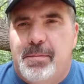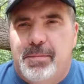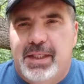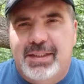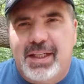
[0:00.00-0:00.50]

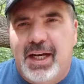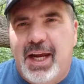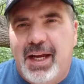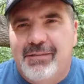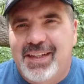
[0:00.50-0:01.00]
but he's going
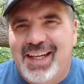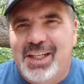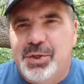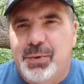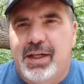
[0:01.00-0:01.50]
to have
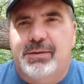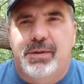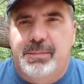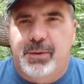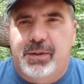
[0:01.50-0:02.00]
9 direct
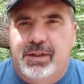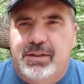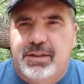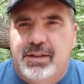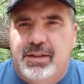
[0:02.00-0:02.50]

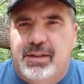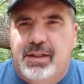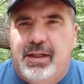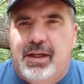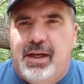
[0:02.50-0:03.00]
reports,
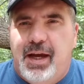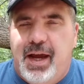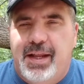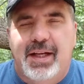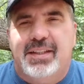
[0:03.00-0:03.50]

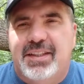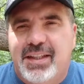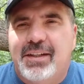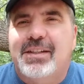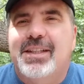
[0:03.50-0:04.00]
and that
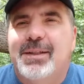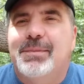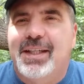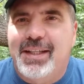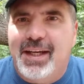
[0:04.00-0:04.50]
scares
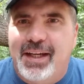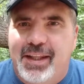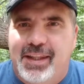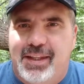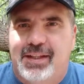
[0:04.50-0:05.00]
him to
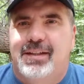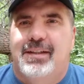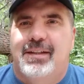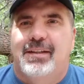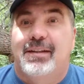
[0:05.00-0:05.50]
death.
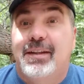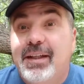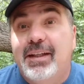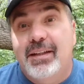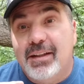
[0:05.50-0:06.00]

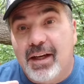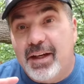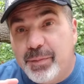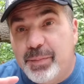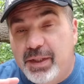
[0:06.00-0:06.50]
Leading
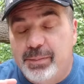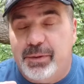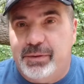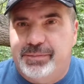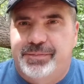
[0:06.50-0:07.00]
9
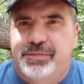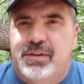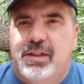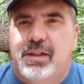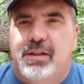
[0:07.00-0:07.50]
people,
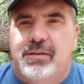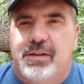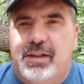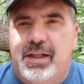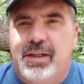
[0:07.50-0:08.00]

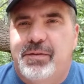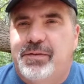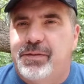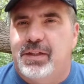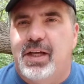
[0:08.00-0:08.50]
for a lot
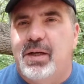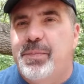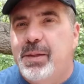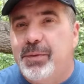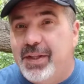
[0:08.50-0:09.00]

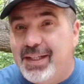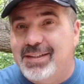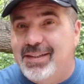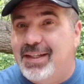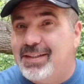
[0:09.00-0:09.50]
of people,
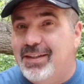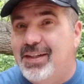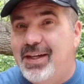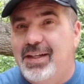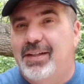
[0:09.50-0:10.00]
that's a
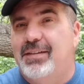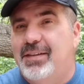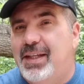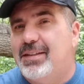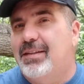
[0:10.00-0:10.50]
lot
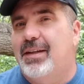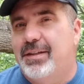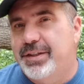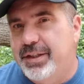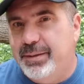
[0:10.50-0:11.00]

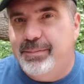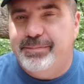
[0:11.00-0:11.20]
of sheep.